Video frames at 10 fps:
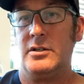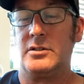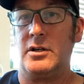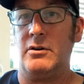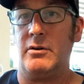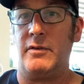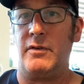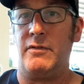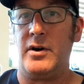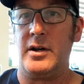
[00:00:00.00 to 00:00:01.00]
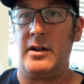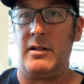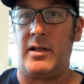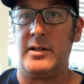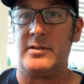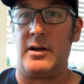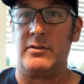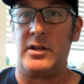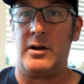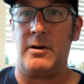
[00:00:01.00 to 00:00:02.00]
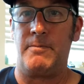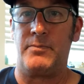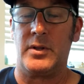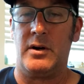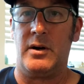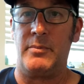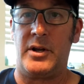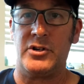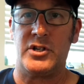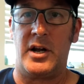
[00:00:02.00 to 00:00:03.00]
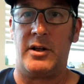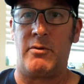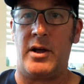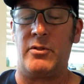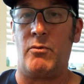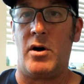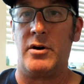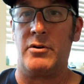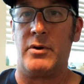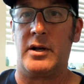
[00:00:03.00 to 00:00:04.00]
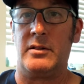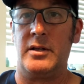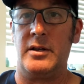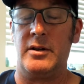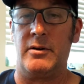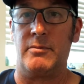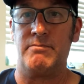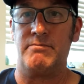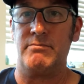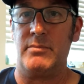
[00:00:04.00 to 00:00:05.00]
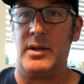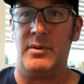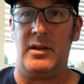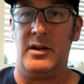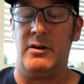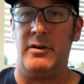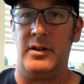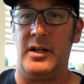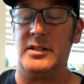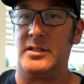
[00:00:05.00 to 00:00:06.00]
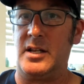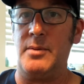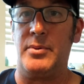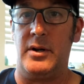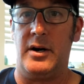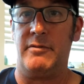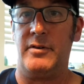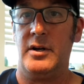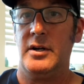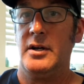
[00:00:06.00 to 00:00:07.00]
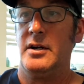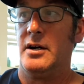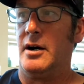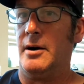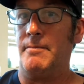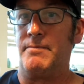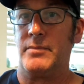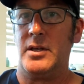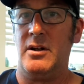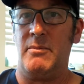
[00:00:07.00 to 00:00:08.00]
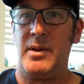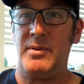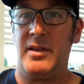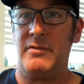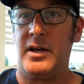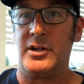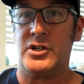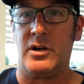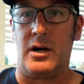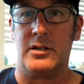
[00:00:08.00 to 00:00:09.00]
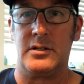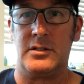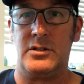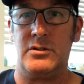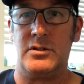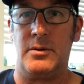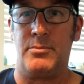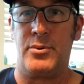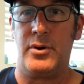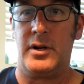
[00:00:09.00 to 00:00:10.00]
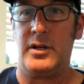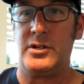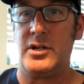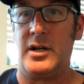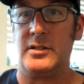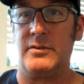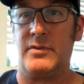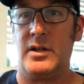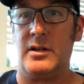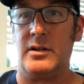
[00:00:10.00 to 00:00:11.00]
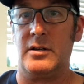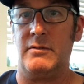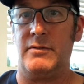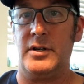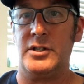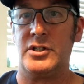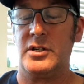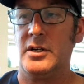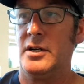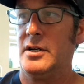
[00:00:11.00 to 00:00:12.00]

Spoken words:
So if you find any lights out there that are shining right in the water directly, and you're maybe, you know, and it's deep enough, you know, maybe give that a shot because that's usually a pretty good chance of getting a good fish.